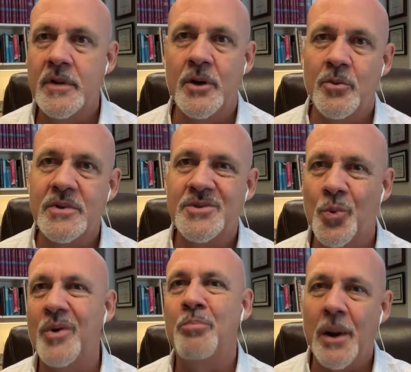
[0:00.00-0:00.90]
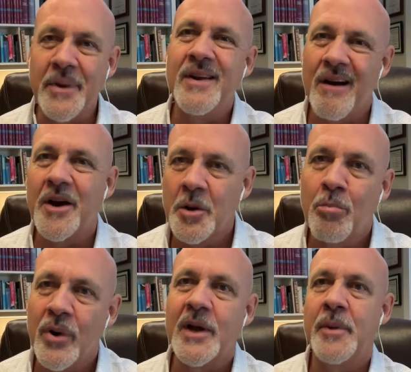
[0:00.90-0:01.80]
you know, we're probably not going to
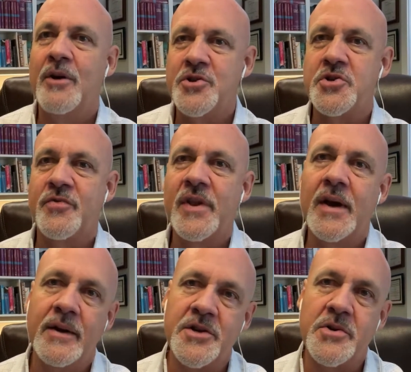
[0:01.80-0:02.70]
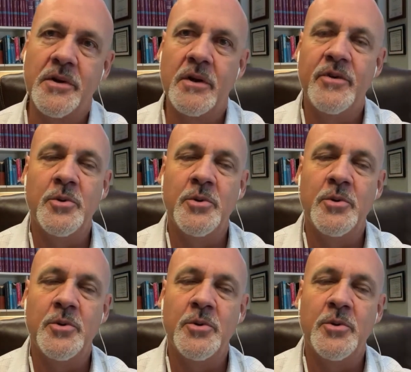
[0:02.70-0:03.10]
bring him out just for that initial interview.